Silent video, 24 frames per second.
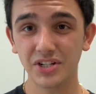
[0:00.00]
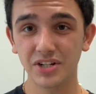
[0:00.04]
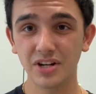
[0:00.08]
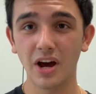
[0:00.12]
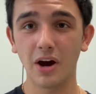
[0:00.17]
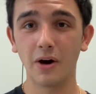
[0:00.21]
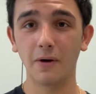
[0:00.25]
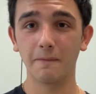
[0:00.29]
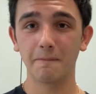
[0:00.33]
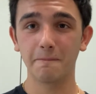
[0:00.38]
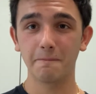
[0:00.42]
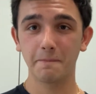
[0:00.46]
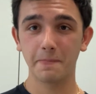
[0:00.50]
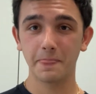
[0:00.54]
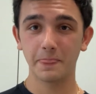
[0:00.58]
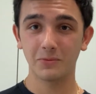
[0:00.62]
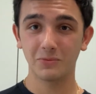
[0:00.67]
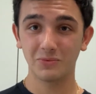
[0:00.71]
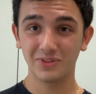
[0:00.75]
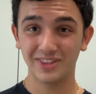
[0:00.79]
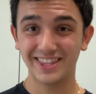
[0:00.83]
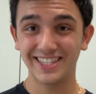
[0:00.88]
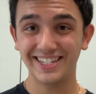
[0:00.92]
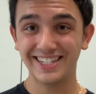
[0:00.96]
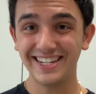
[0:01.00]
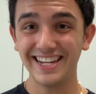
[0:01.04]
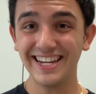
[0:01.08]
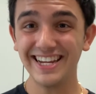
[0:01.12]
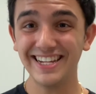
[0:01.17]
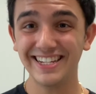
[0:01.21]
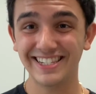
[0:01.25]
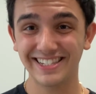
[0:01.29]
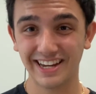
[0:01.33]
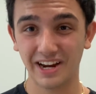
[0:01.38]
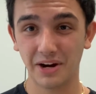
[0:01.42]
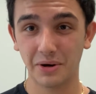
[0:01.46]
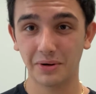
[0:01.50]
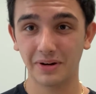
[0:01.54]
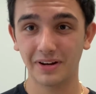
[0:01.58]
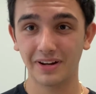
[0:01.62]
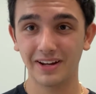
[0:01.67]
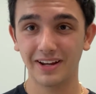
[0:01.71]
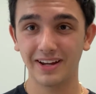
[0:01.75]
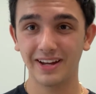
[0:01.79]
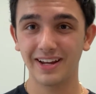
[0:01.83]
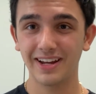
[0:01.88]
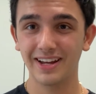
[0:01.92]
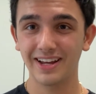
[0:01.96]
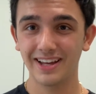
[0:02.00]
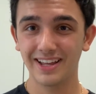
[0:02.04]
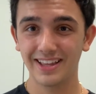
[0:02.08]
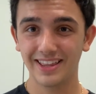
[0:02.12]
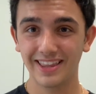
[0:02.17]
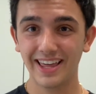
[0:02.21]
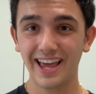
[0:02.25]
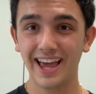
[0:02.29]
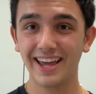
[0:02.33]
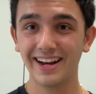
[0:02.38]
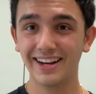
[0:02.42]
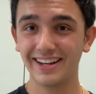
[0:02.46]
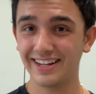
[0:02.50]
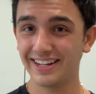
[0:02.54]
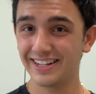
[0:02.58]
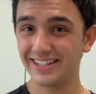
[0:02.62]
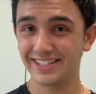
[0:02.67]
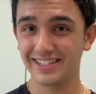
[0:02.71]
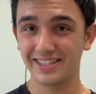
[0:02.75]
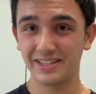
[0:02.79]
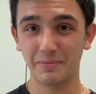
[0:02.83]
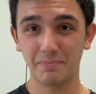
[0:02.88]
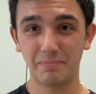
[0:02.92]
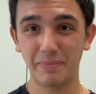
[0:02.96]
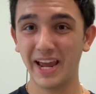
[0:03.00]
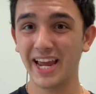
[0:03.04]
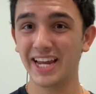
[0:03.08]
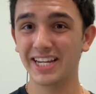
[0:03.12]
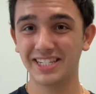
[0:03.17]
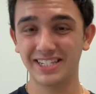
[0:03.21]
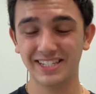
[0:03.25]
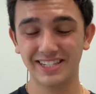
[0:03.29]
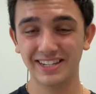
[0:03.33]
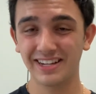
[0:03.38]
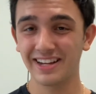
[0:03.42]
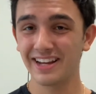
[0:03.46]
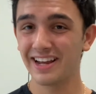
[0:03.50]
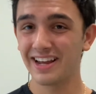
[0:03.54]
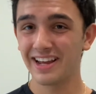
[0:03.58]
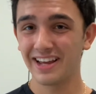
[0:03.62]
note, with the T sound. That is the base,